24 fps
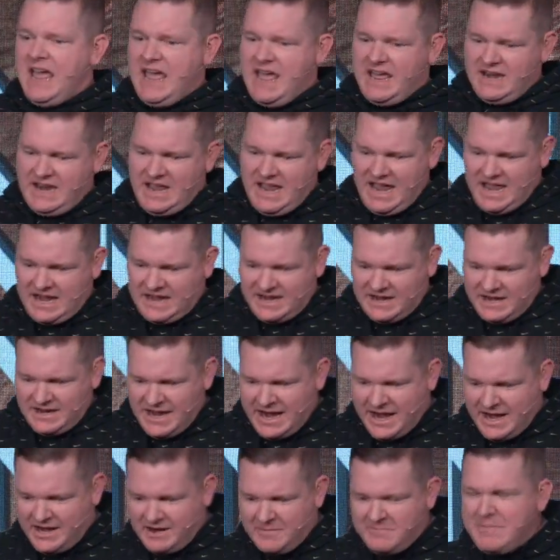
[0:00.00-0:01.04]
And
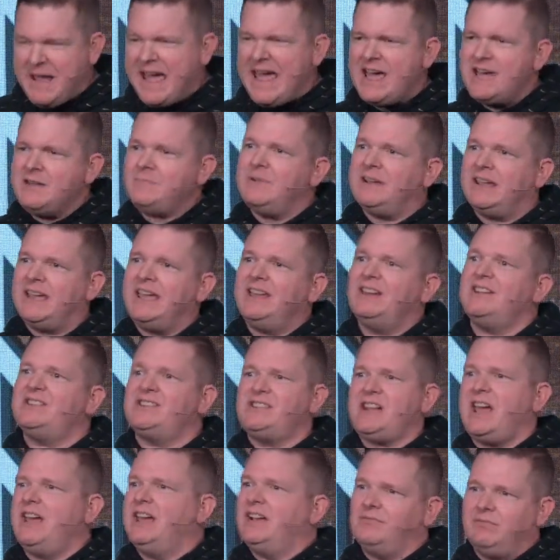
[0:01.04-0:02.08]
the bed began to
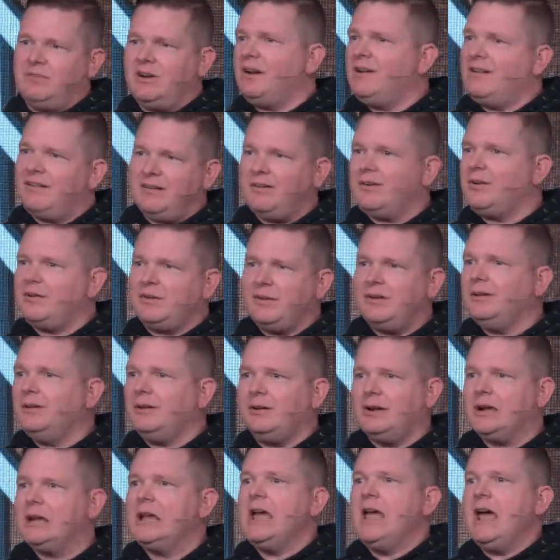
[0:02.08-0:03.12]
shake.
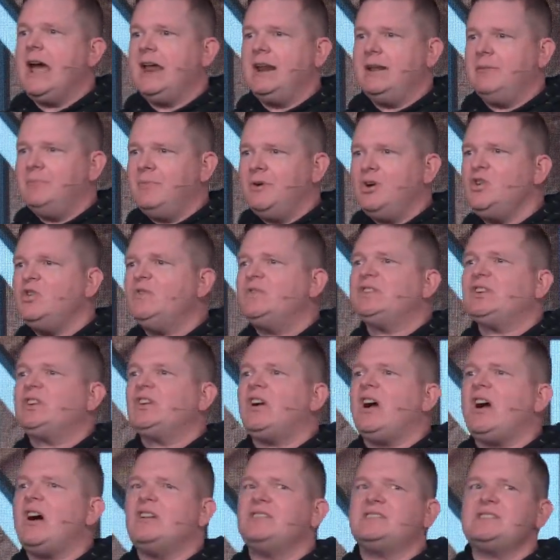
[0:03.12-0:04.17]
And it moved
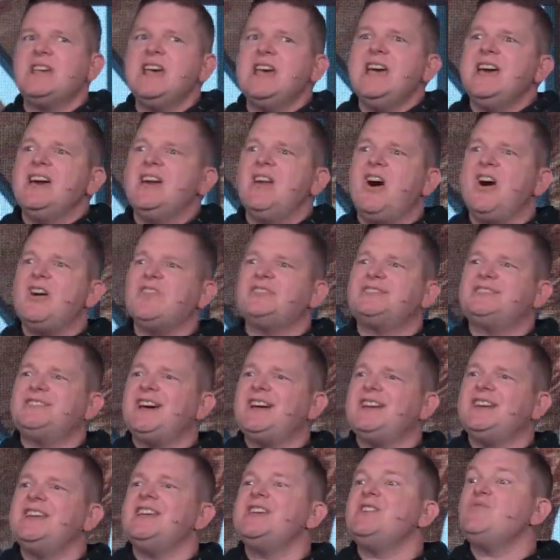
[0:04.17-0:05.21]
across. And all of a
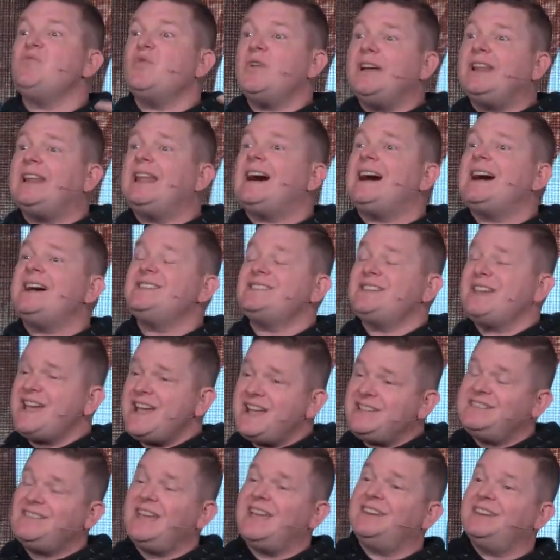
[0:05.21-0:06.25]
sudden, he realized, hey,
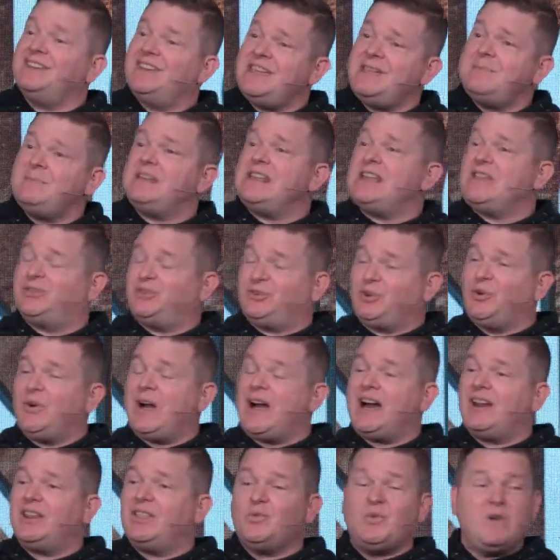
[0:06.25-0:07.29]
that's that demon he threw
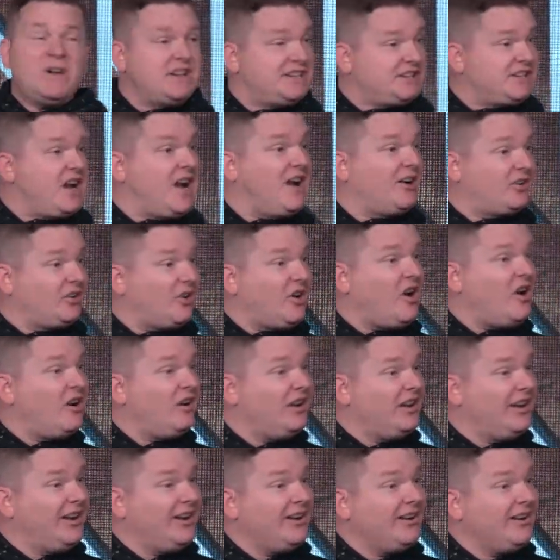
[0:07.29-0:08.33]
out of the witch doctor
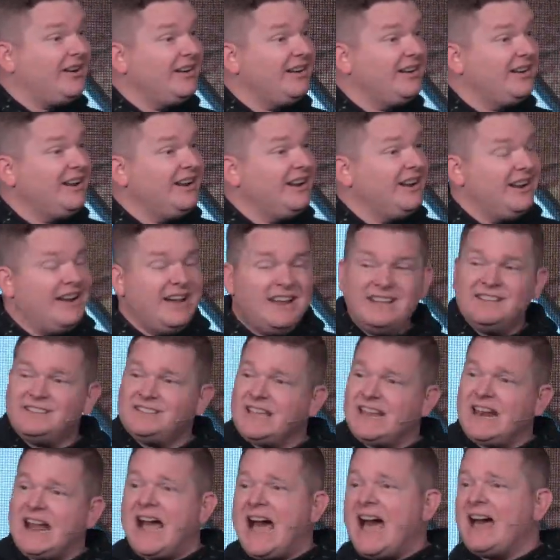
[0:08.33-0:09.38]
earlier. And he
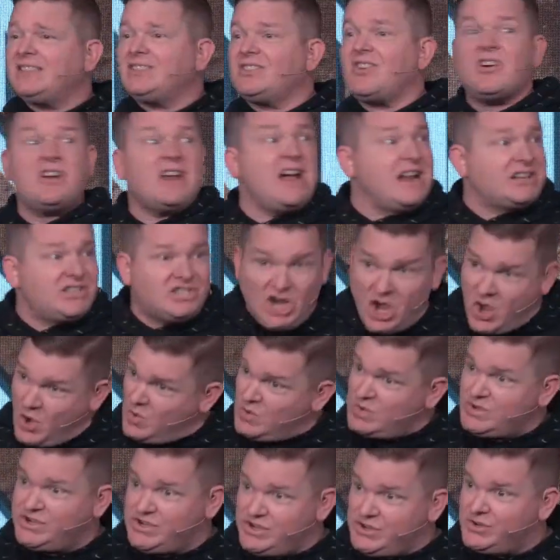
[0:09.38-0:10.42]
said, I thought I
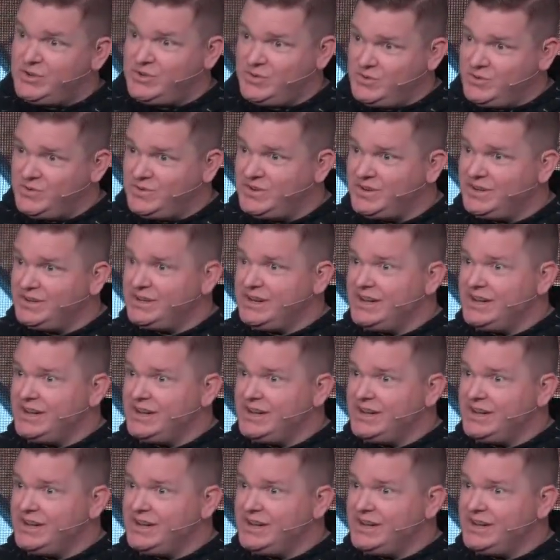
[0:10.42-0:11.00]
told you,